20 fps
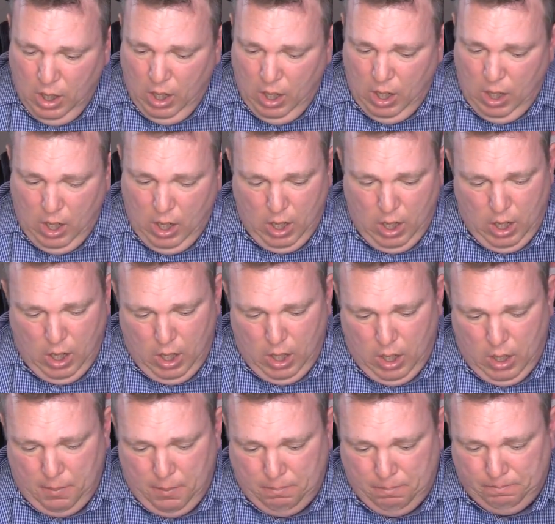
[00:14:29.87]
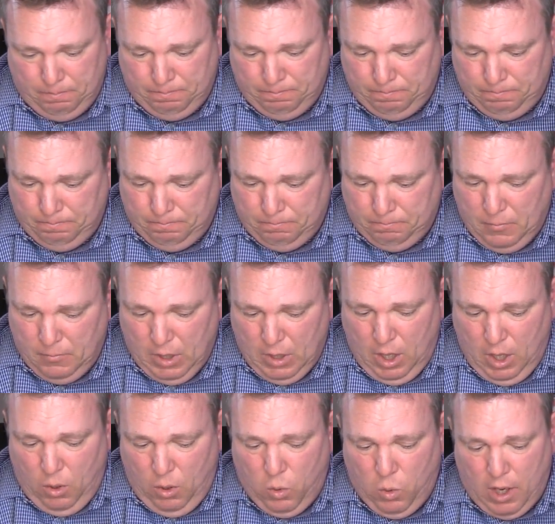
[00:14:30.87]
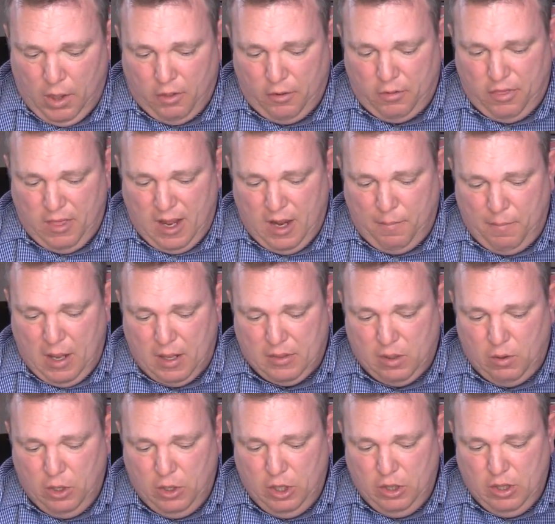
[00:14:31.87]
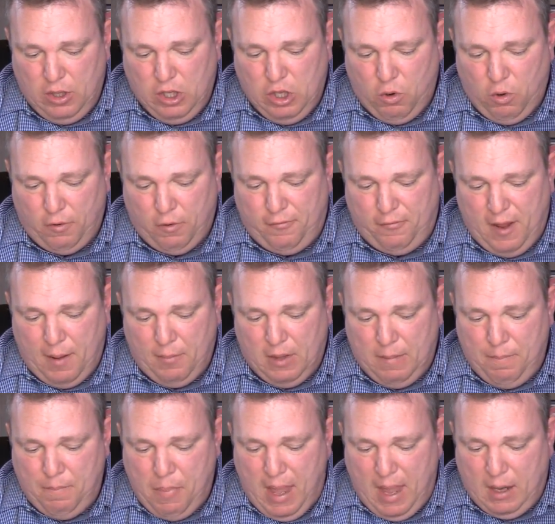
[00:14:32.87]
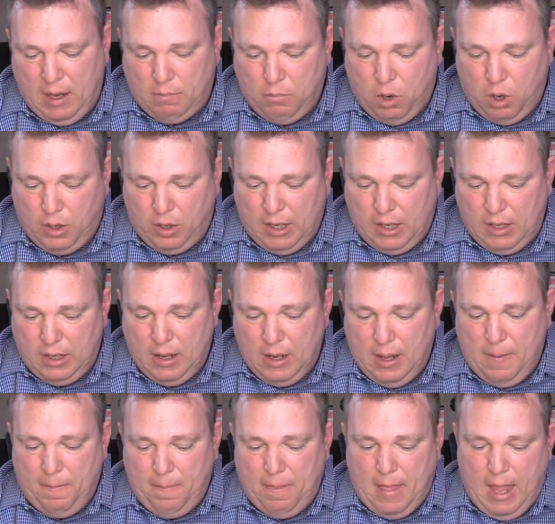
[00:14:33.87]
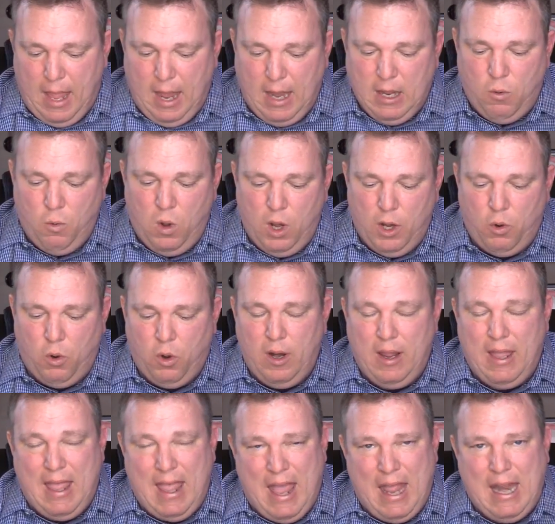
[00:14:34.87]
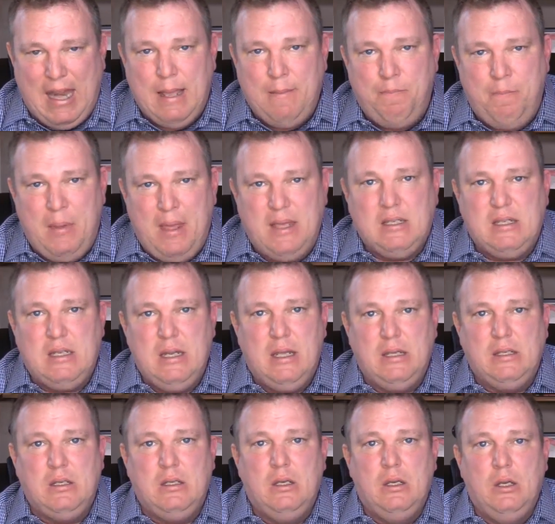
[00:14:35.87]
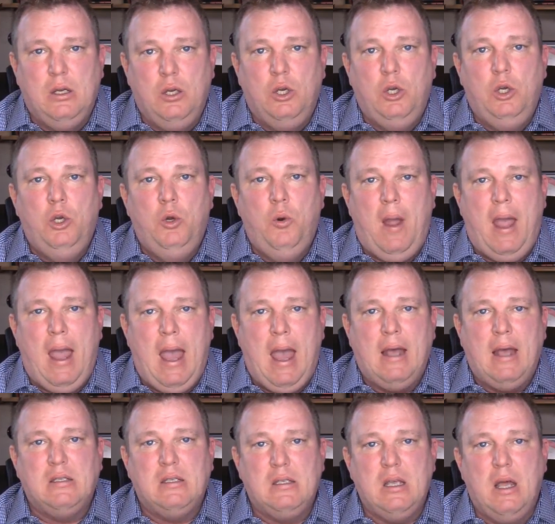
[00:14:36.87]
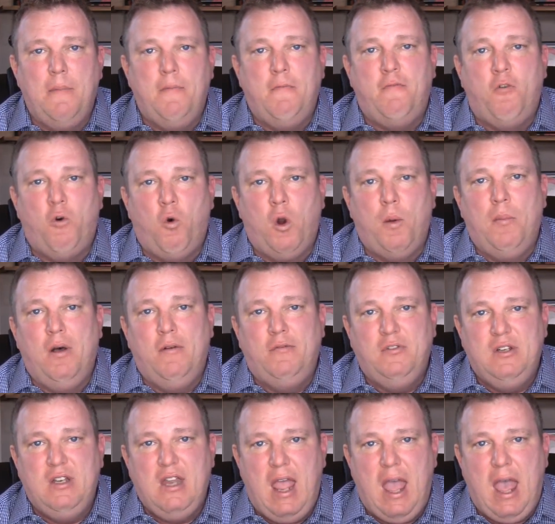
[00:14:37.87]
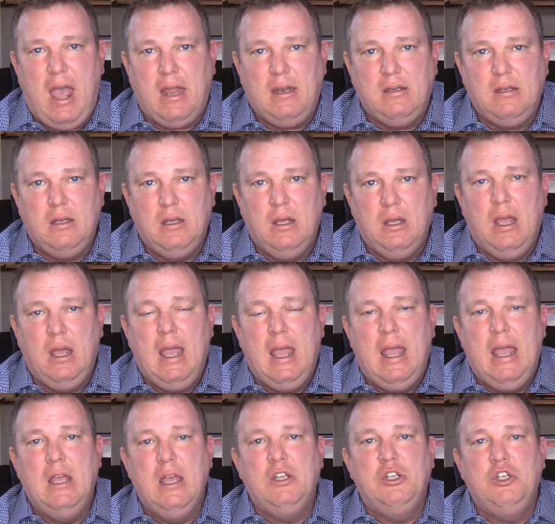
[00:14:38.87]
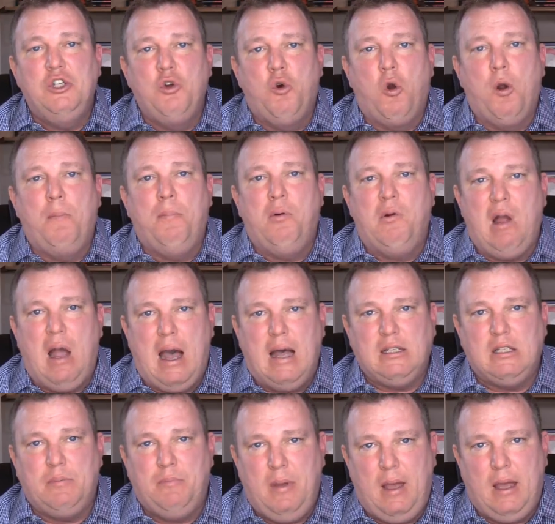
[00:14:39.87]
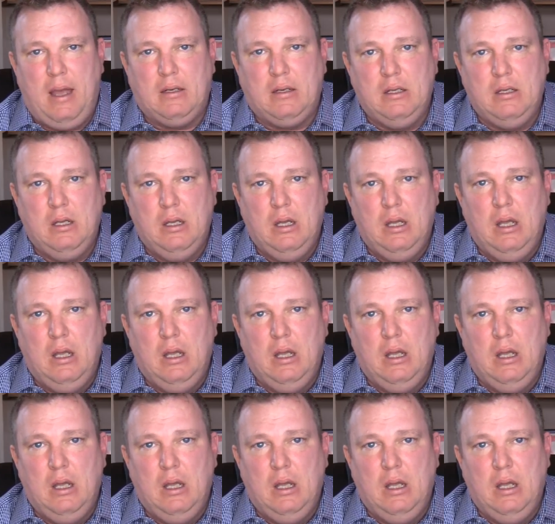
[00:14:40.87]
One other thing about the Your Family Bank market. Anyone or any business who has some form of debt is your prospect.